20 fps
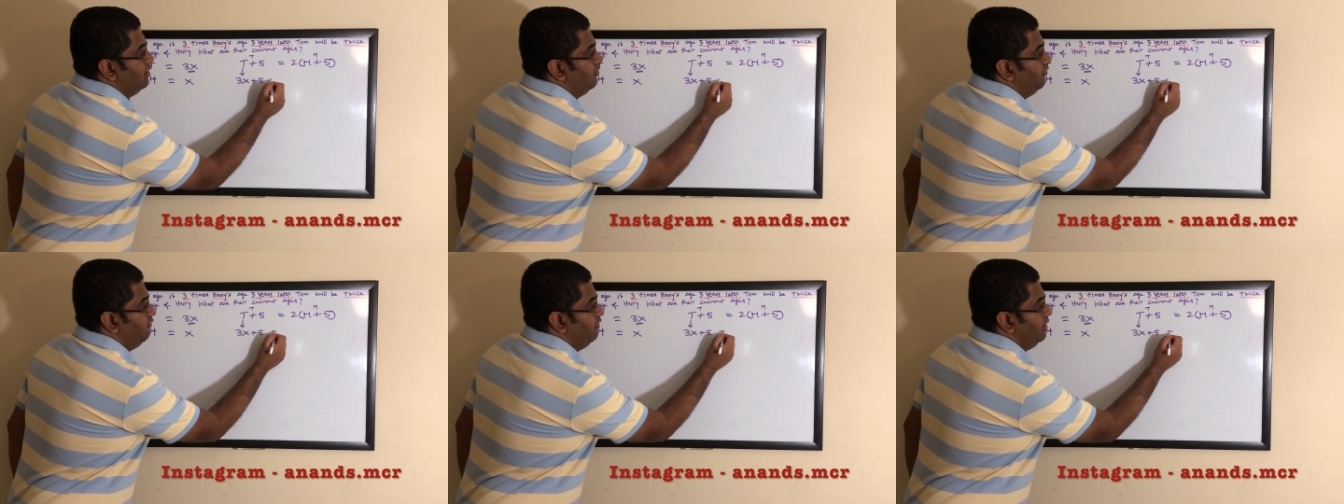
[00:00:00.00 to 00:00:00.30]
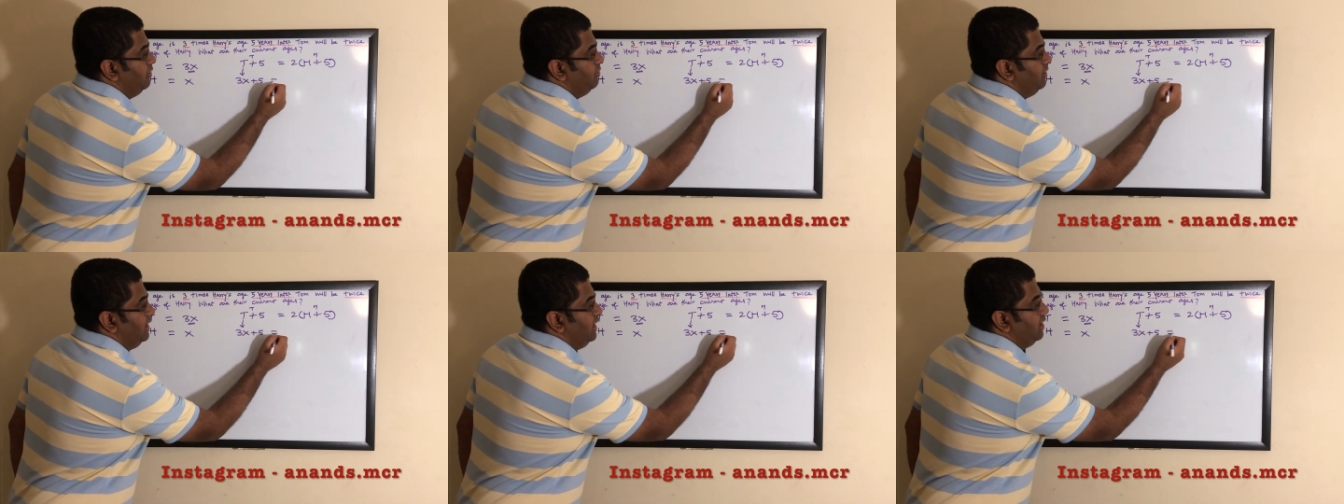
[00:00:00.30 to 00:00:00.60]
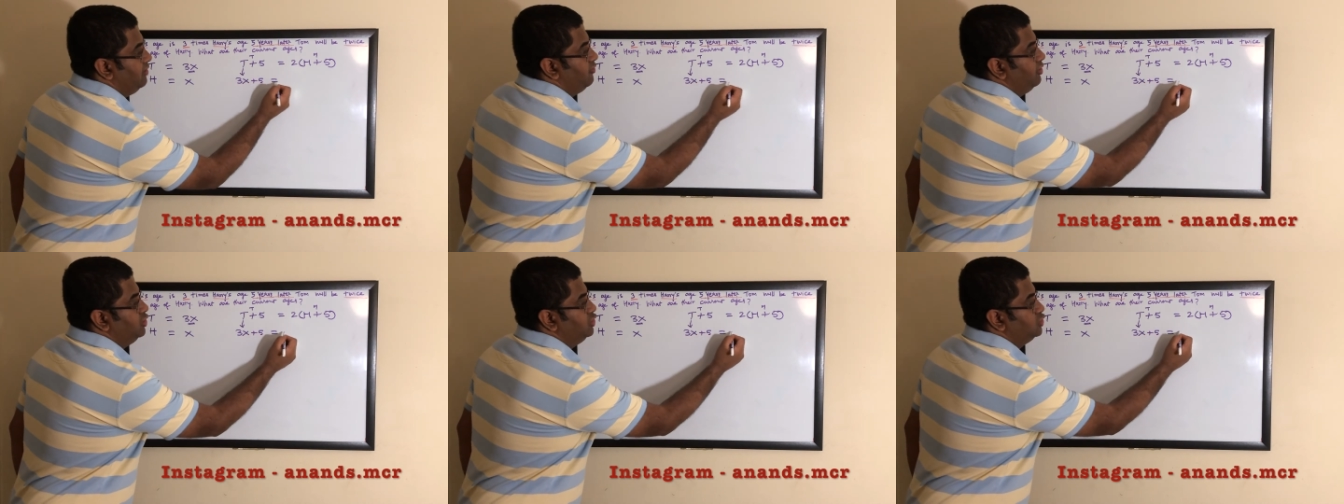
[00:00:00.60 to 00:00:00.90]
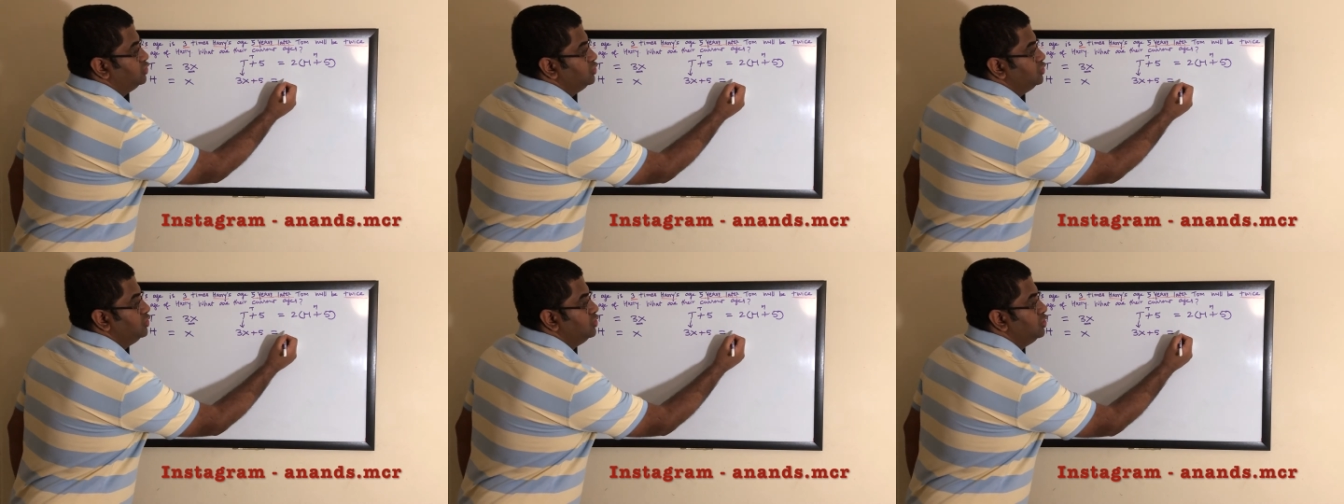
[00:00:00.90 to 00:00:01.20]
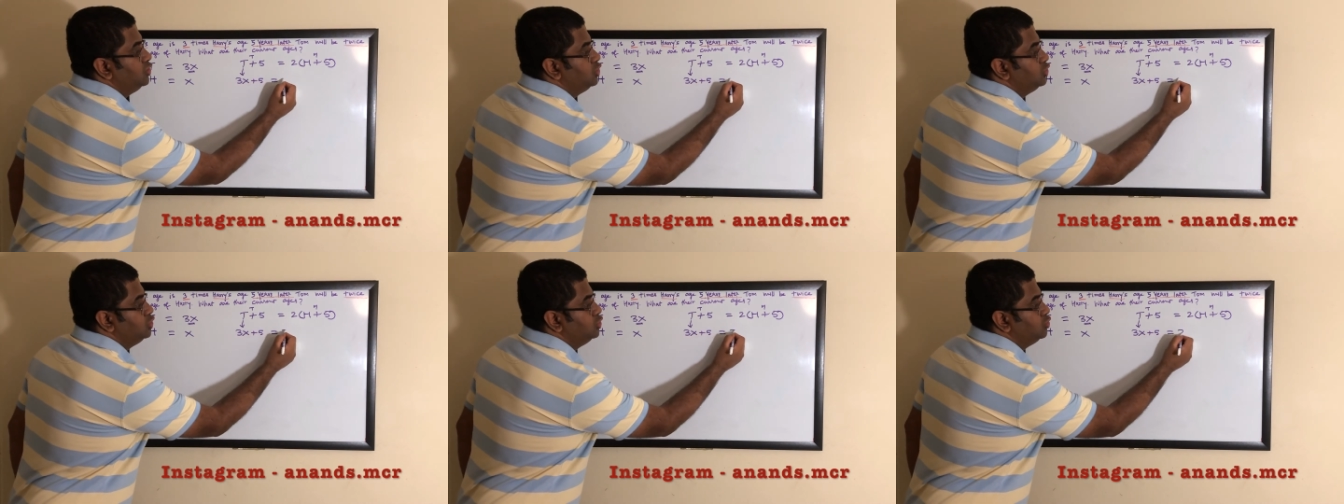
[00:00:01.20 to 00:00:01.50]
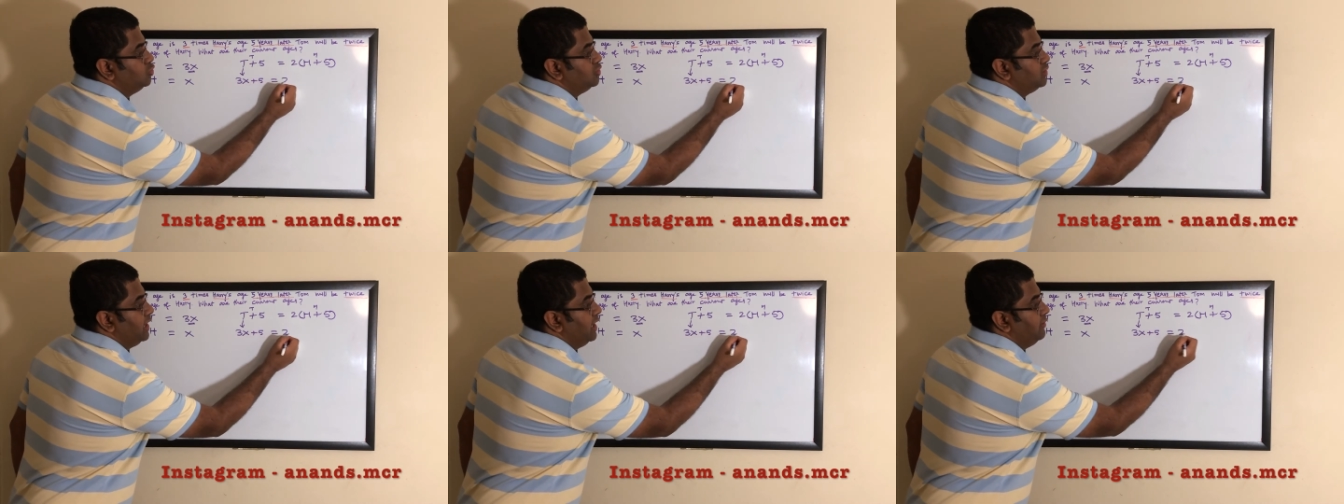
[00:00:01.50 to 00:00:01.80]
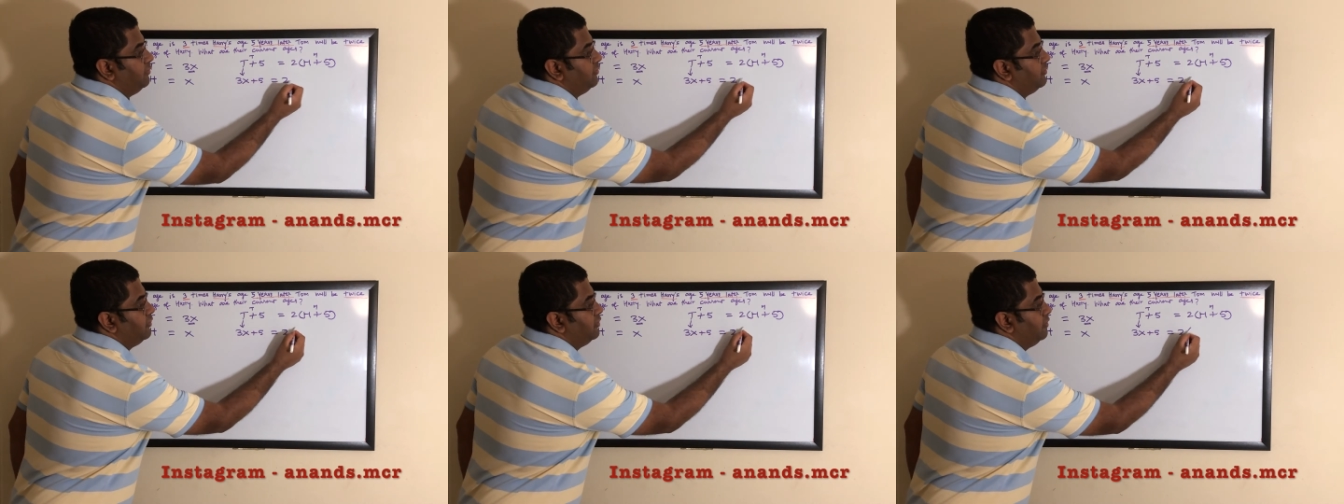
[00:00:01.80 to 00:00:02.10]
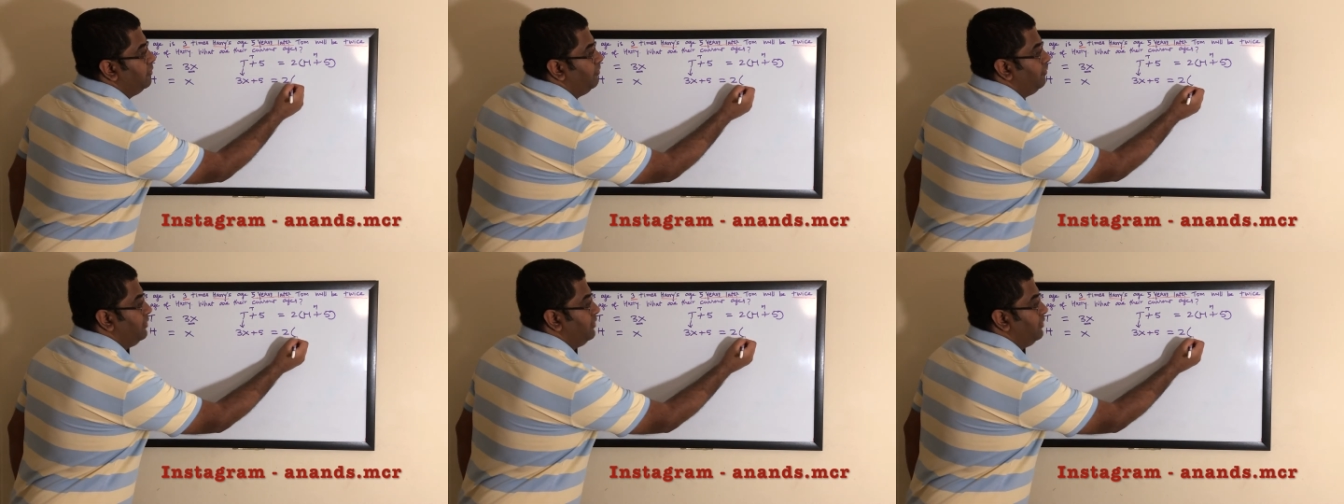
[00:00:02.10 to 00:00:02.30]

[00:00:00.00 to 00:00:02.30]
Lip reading: will be equal to 2 times